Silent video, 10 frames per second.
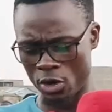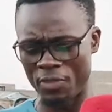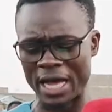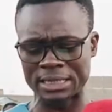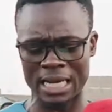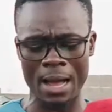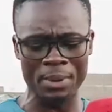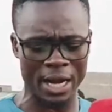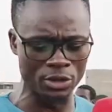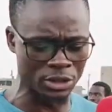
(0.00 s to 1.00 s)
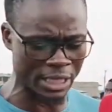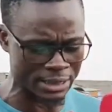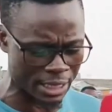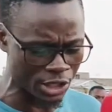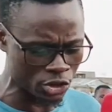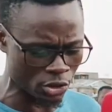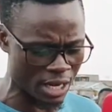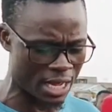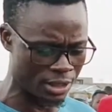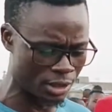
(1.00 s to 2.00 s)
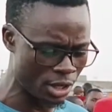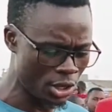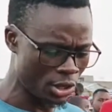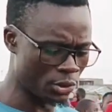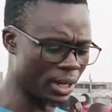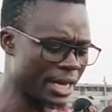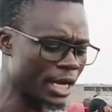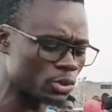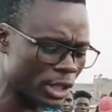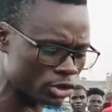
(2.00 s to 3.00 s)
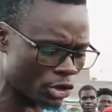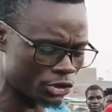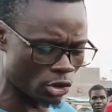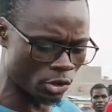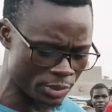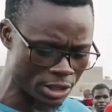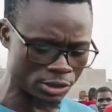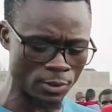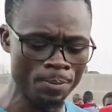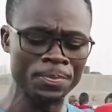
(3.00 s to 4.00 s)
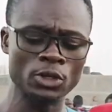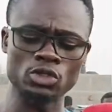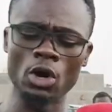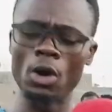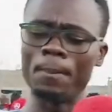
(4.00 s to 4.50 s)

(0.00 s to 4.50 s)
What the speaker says: know that term, can you take the dictionary? You will get what kojolo means. So,